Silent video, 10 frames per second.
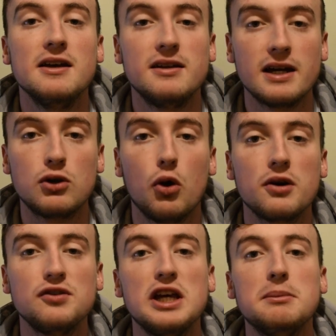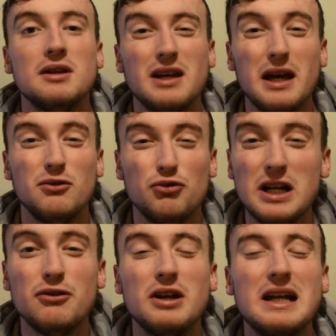to that Cork team that they
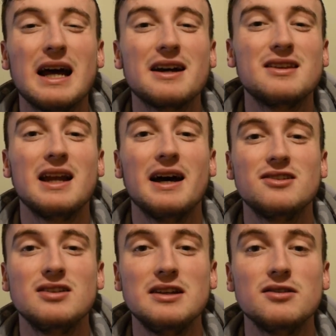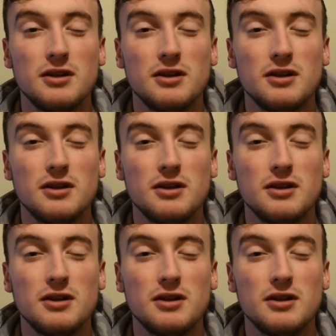really lacked last season.